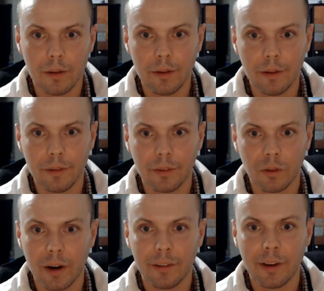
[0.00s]
They just
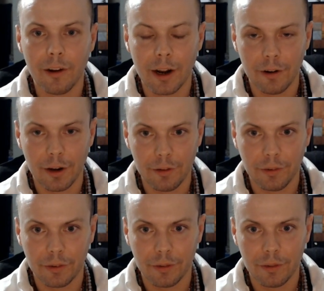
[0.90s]
try to tear down
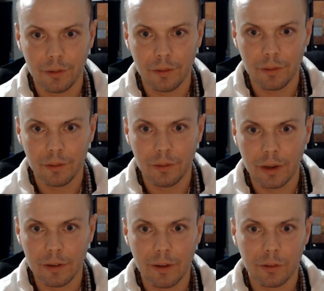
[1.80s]
others,
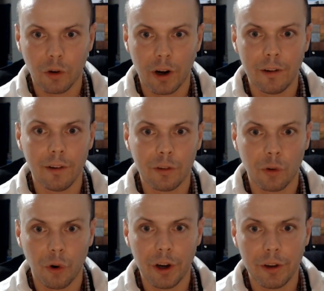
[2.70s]
and they just try to
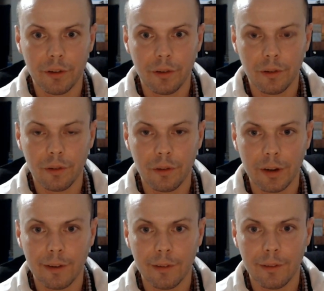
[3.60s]
destroy. You
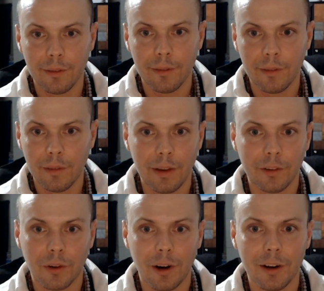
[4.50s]
know, they just
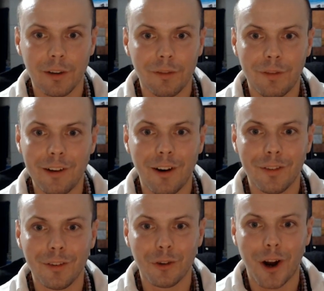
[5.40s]
try to feed off
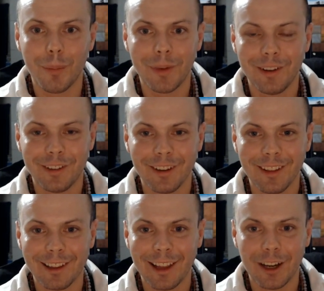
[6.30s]
of drama and shit
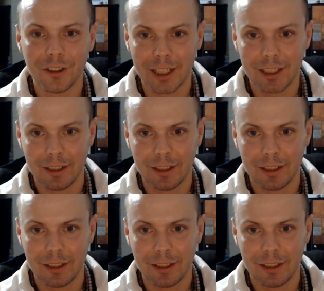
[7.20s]
like that, right?